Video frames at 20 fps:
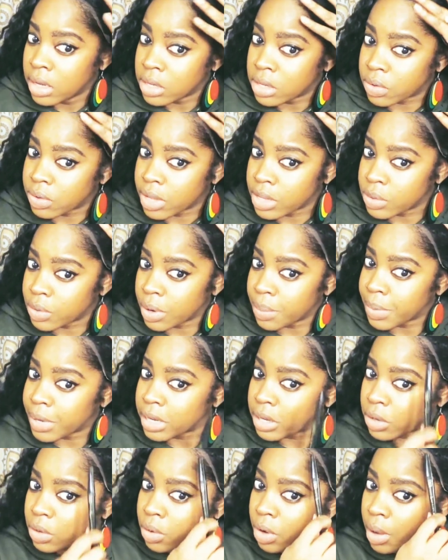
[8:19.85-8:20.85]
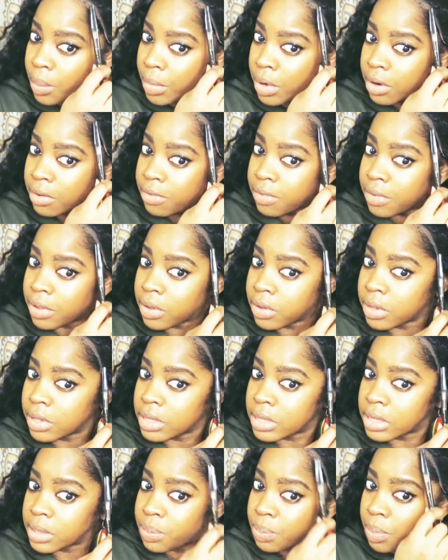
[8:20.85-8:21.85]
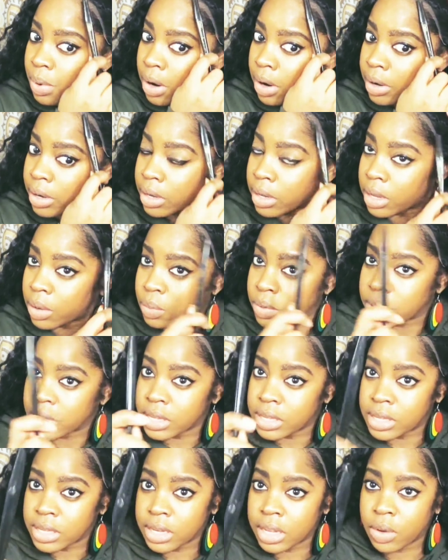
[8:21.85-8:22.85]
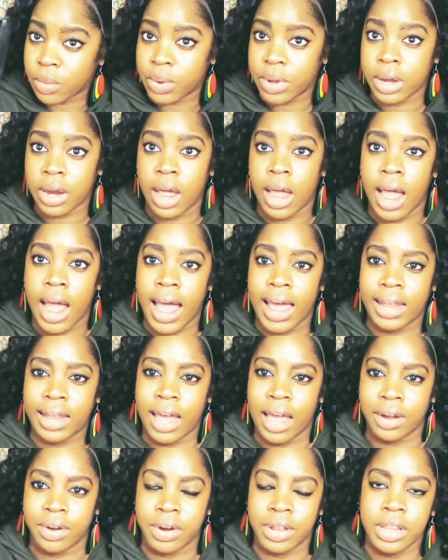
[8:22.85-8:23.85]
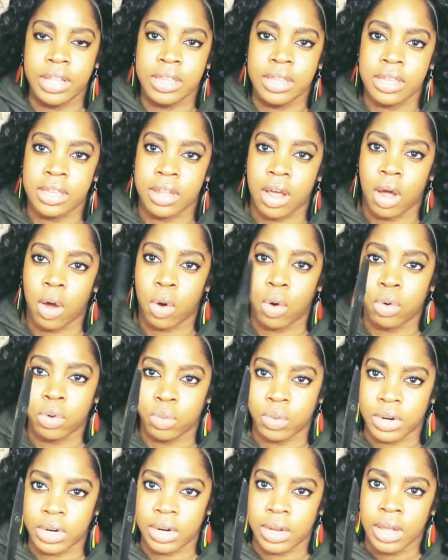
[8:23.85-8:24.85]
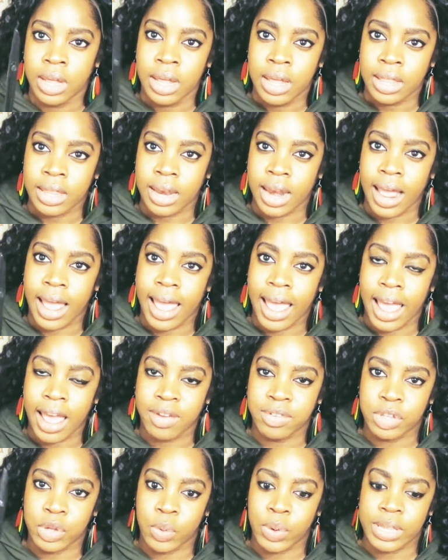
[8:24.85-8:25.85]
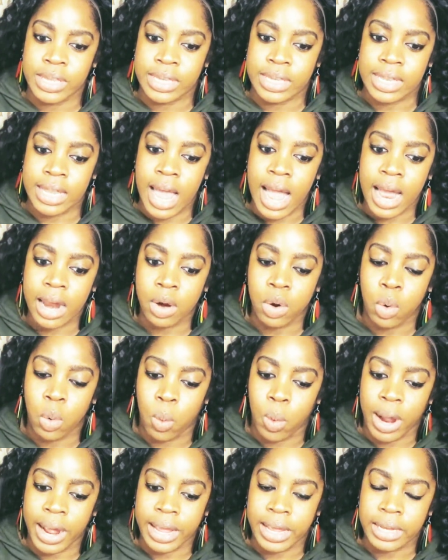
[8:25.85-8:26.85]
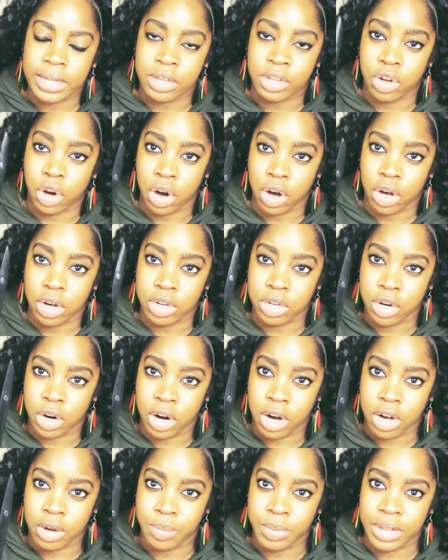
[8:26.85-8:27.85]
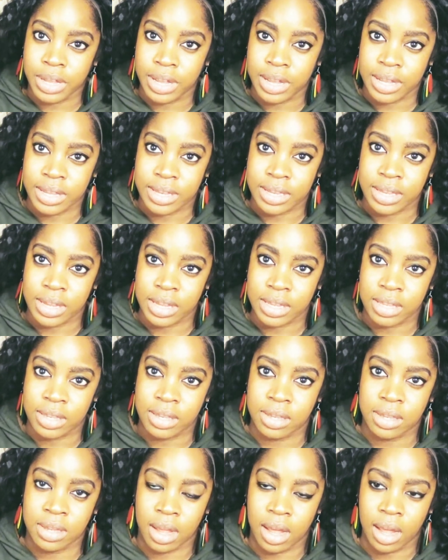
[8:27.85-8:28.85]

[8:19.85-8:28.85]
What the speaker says: So that's what I'm gonna do. I'm gonna fill this part in with this liquid eyeliner. And this is the old one that I have, so it's not quite dark because it's